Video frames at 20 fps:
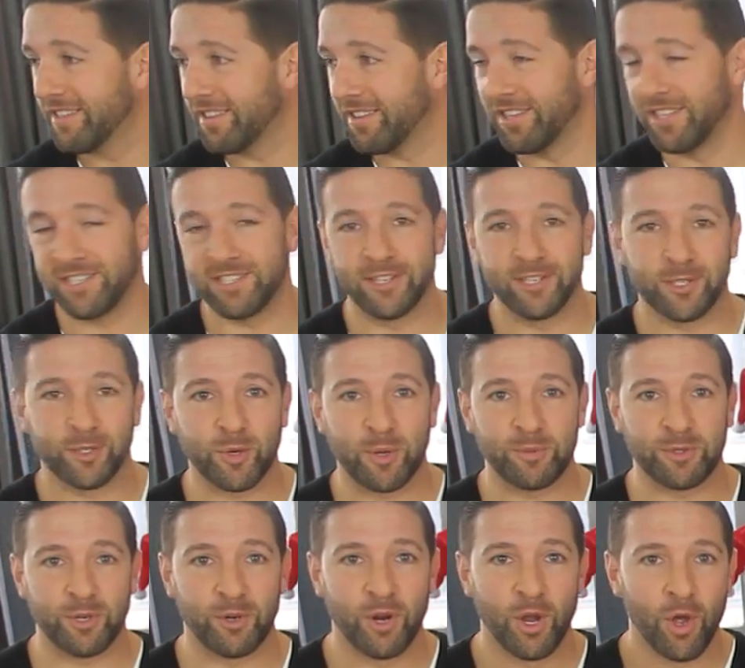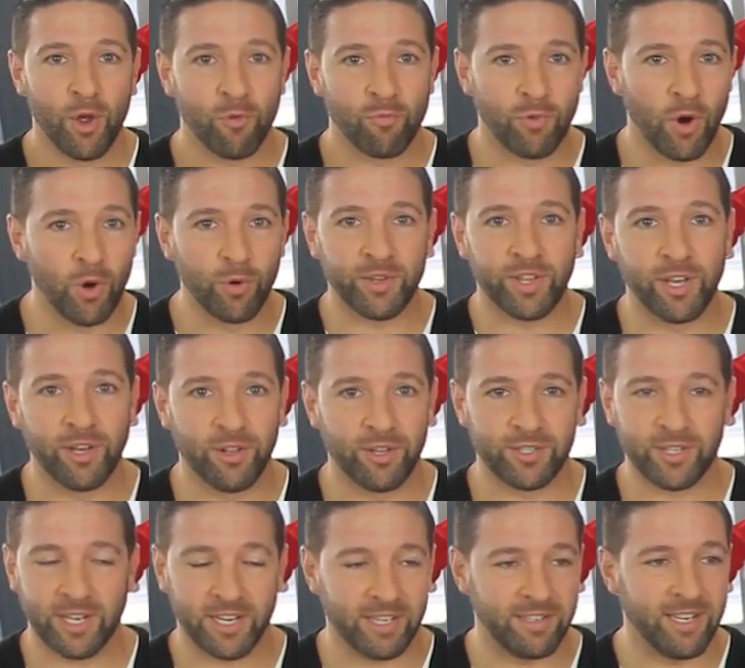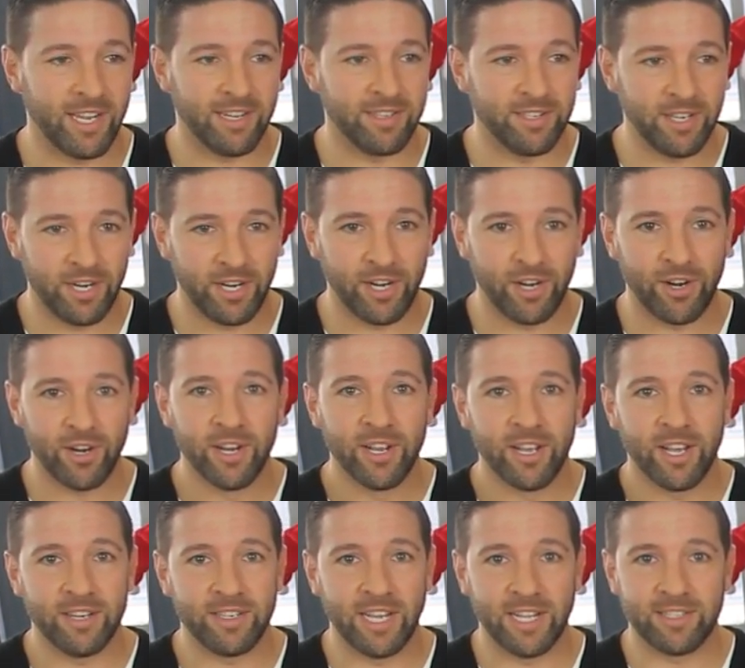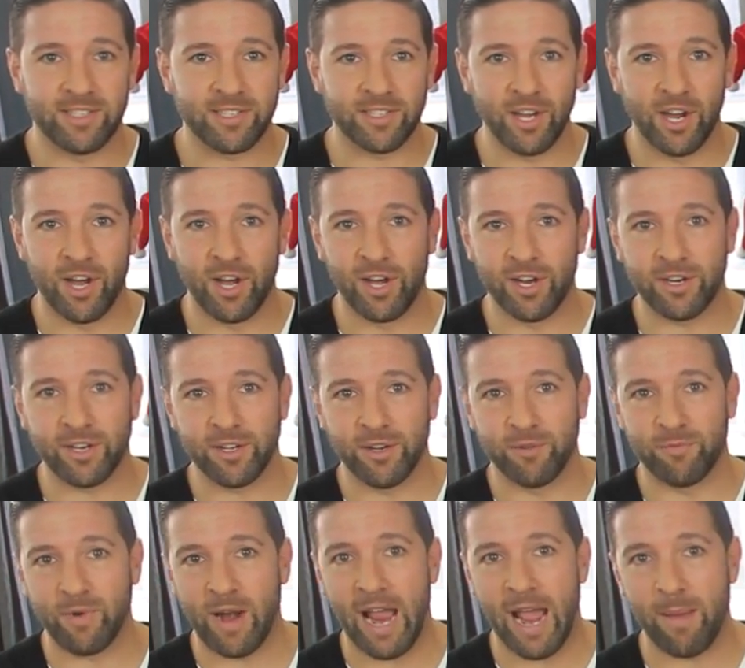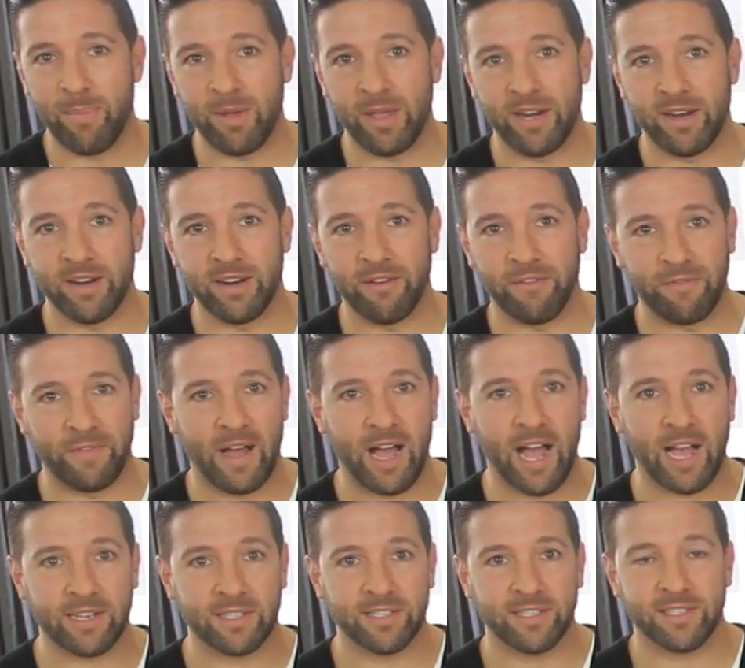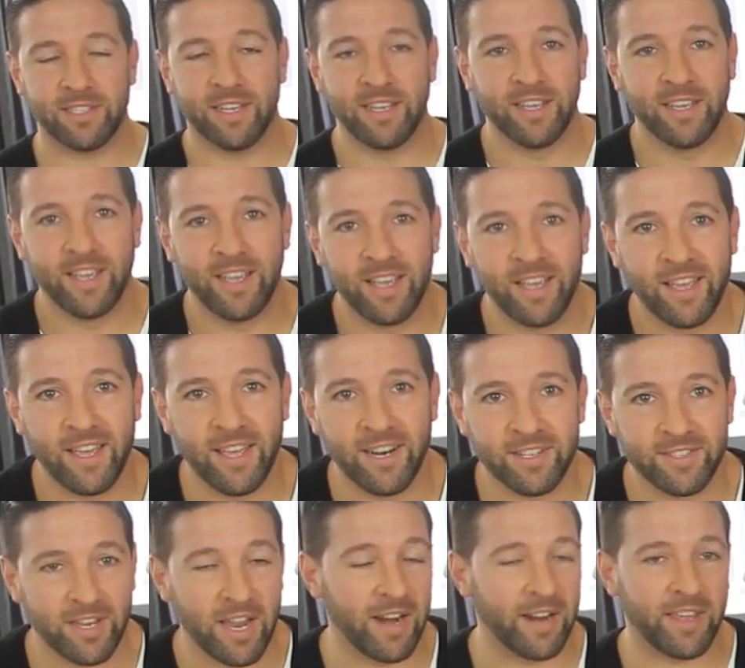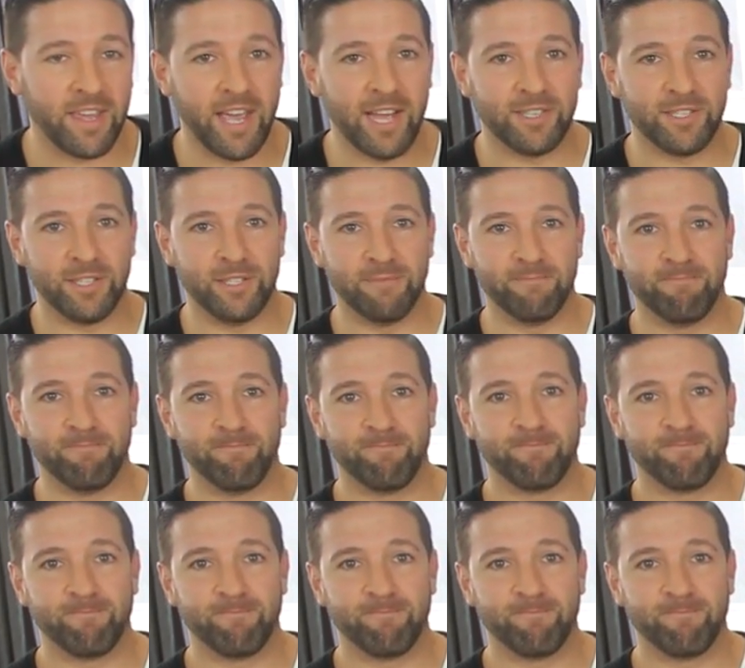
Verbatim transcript: The link's in the description. Roadkill is like a dead deer, a dead skunk, a rabbit, a fox, and it's kind of catchy.